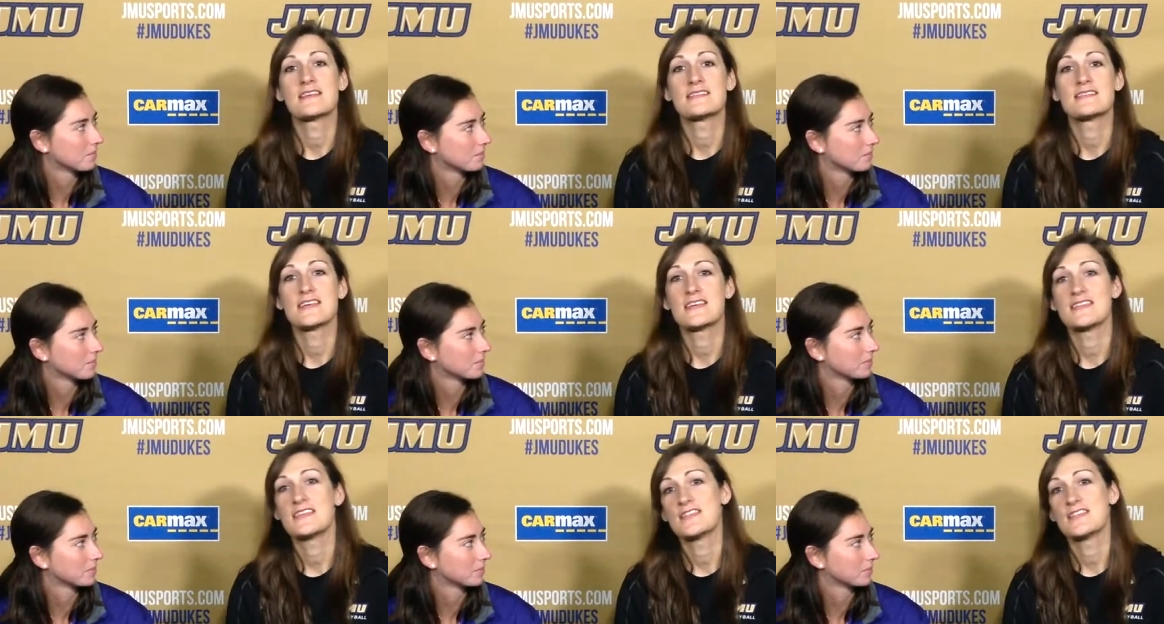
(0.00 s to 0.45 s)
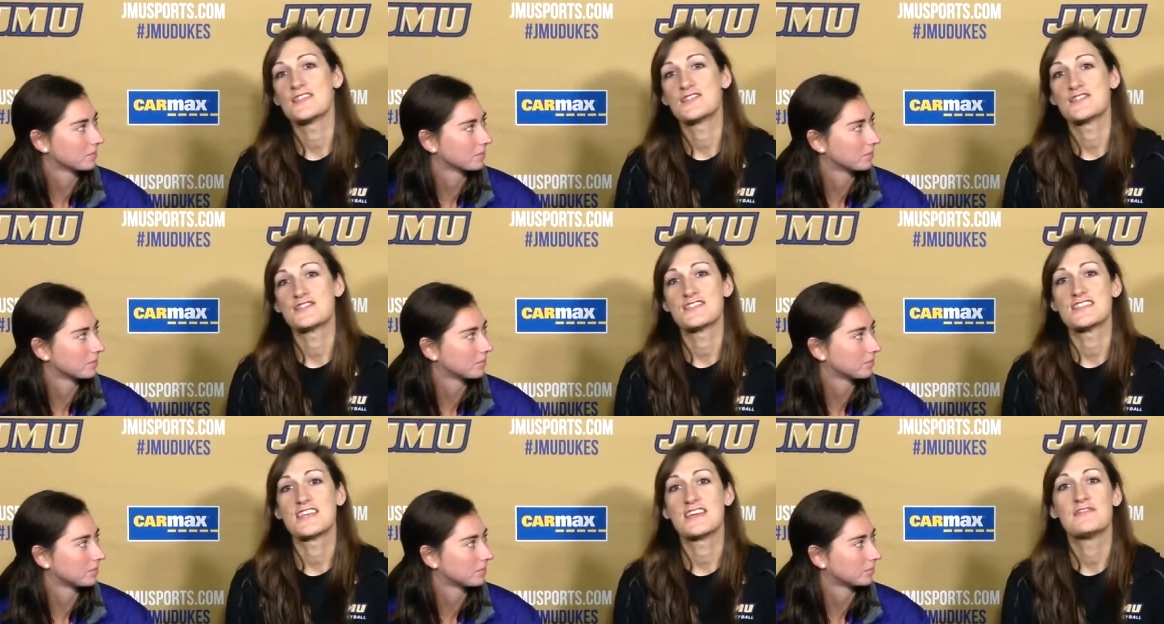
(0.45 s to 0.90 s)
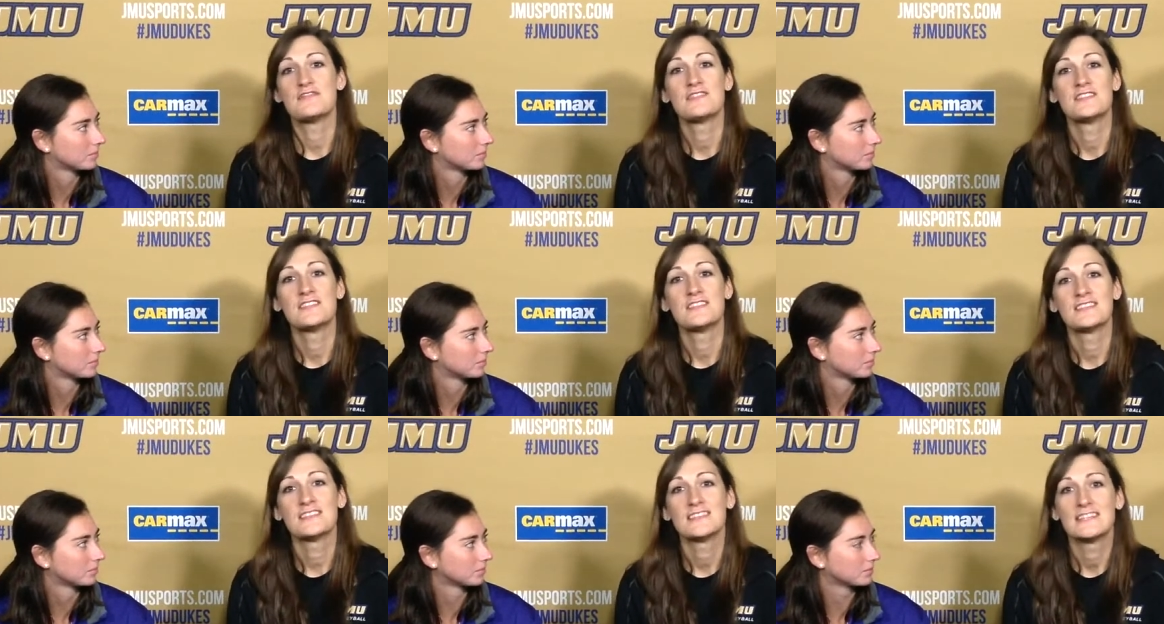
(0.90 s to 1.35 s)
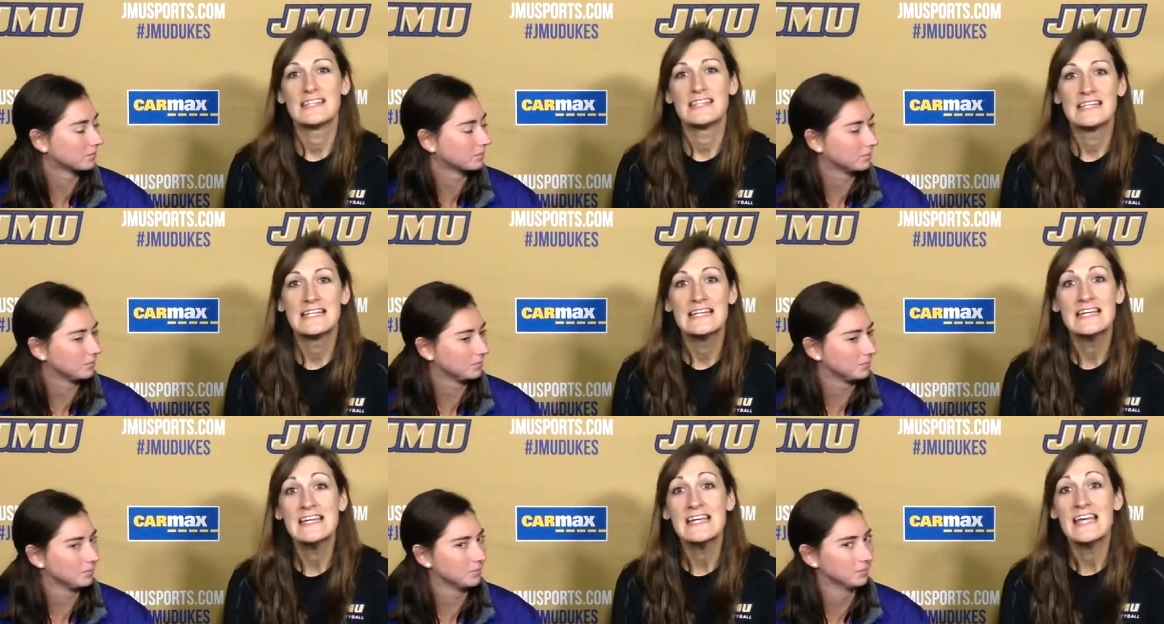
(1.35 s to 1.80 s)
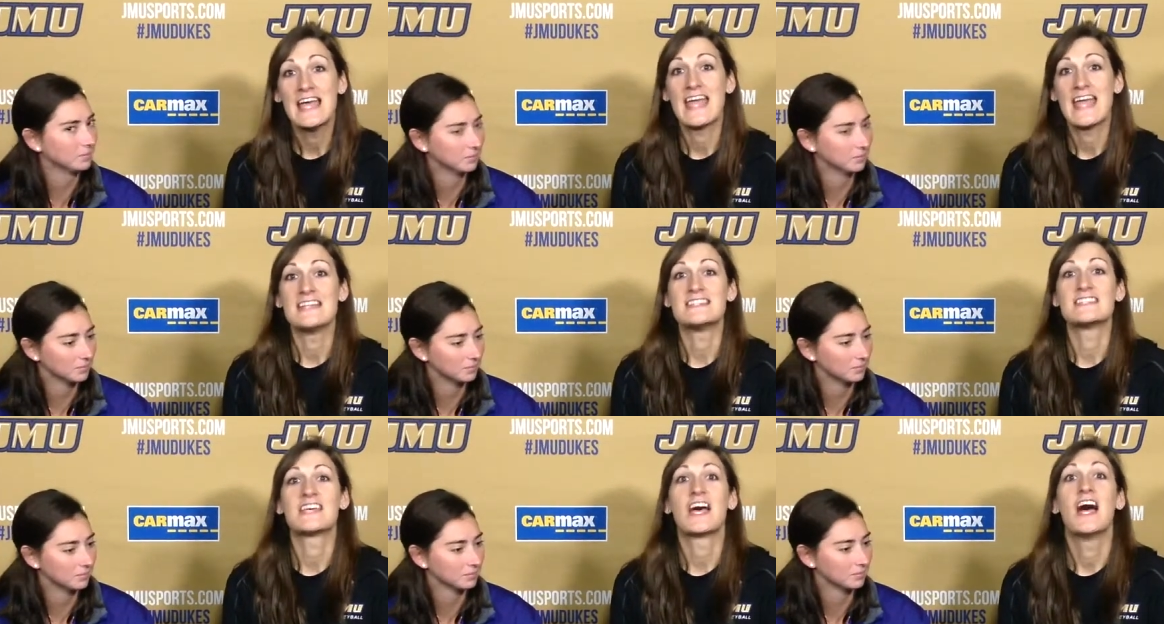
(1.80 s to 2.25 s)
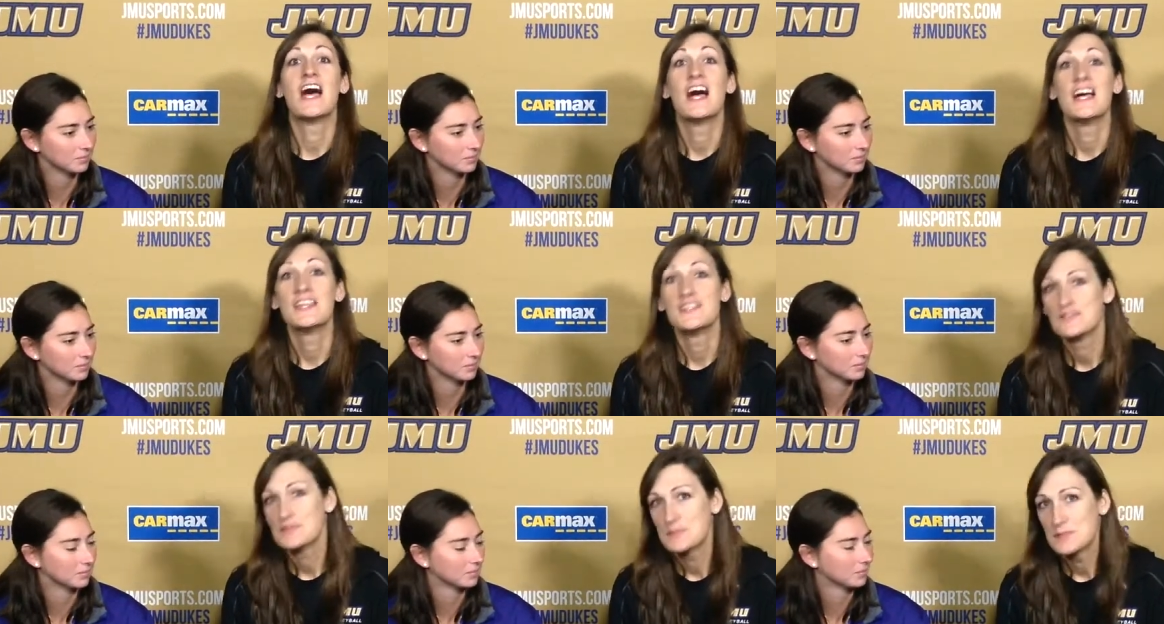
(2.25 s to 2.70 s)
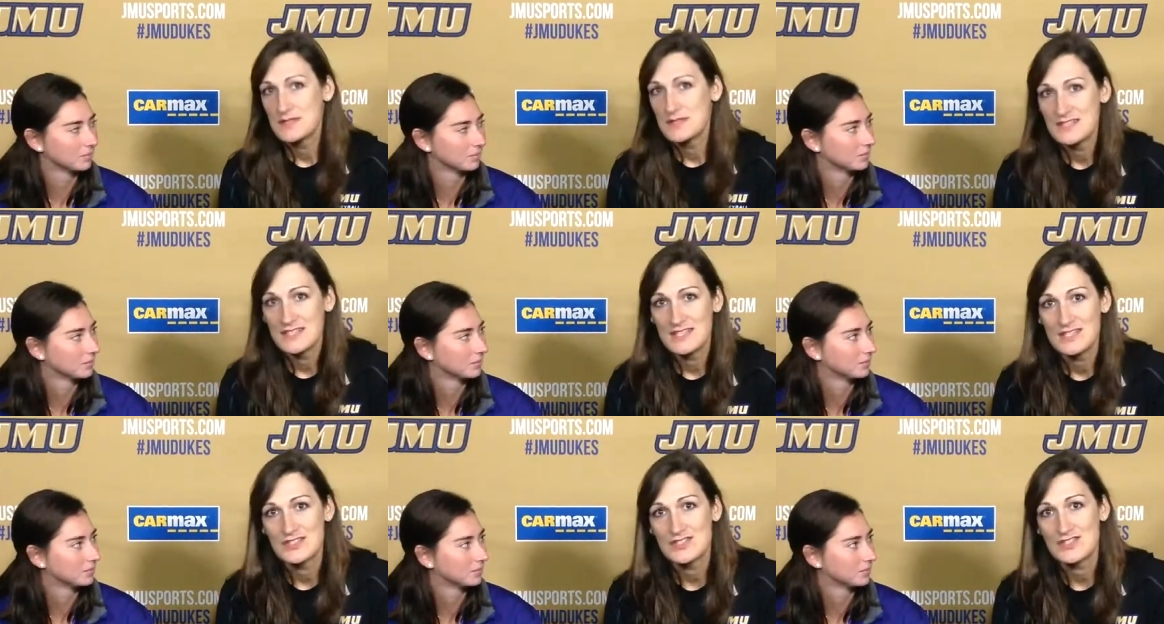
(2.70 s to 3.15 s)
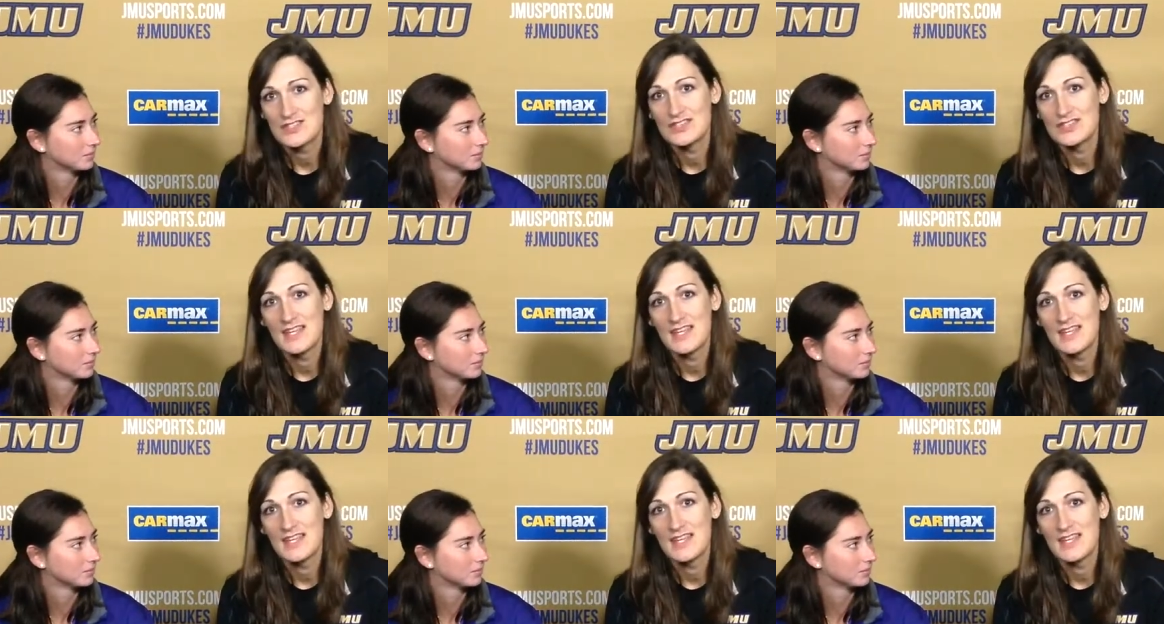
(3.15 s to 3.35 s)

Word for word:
Speaker 1: say that there's definitely a ton of potential,